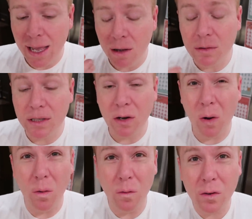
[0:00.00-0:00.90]
It was
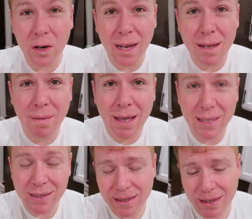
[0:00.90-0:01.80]
an overnight
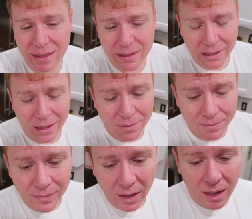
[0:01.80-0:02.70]
mask, so
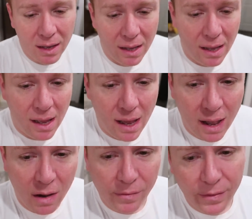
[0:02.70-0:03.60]

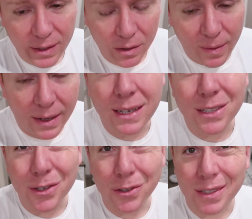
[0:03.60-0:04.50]
hopefully the
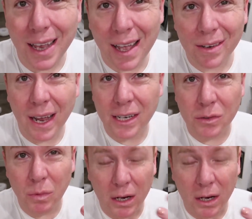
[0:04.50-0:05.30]
redness goes down. I just